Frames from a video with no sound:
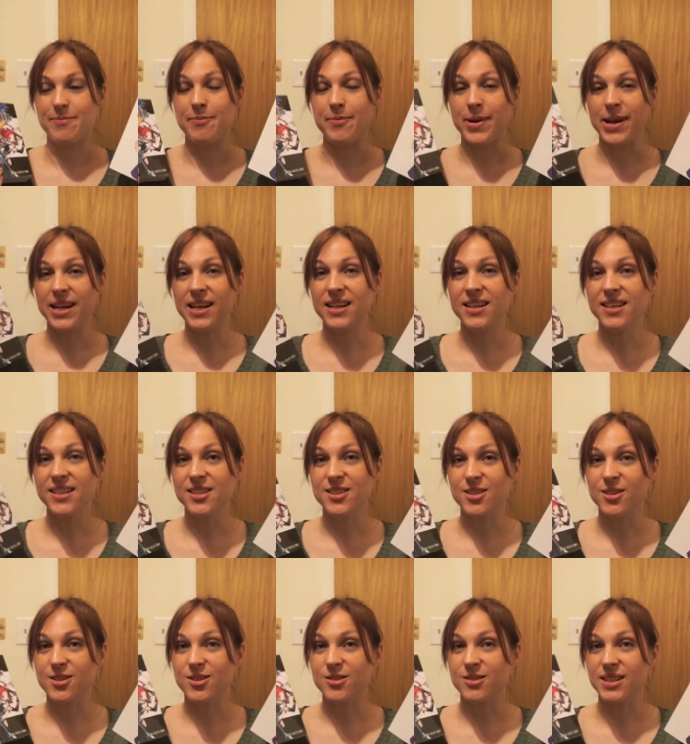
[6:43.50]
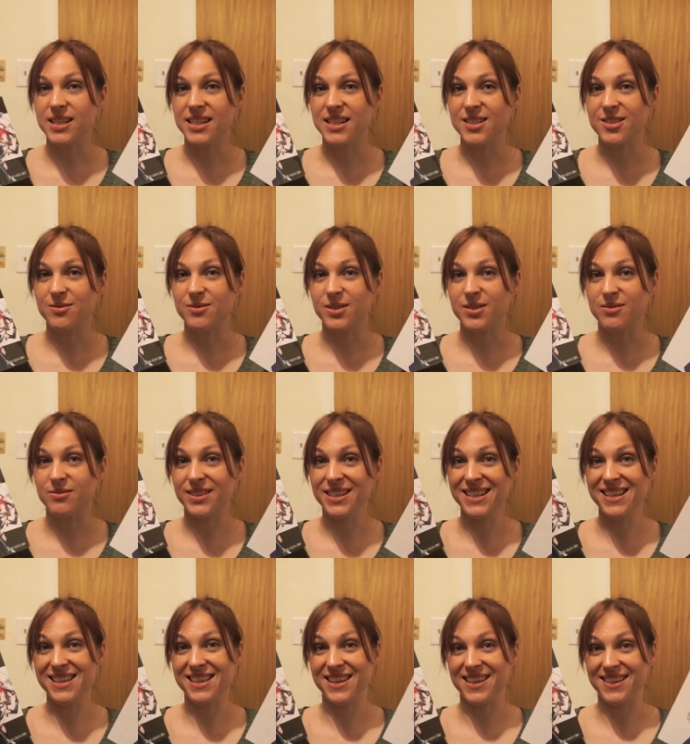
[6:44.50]
Manga is also nice with
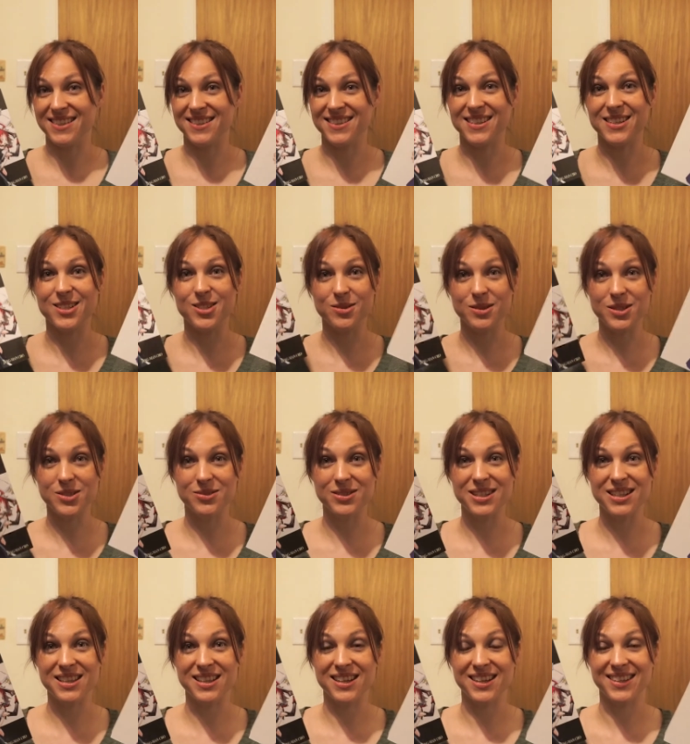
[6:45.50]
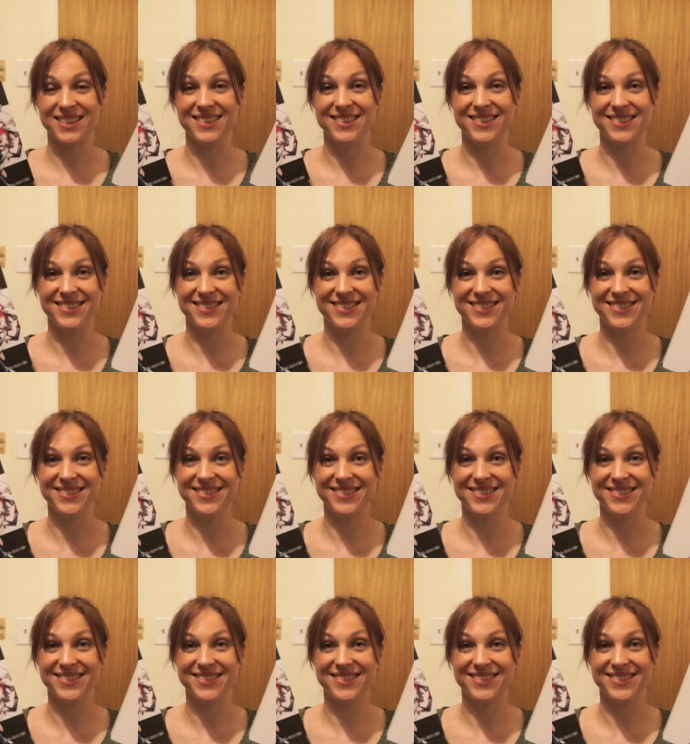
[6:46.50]
readathons, like Dewey's Readathon.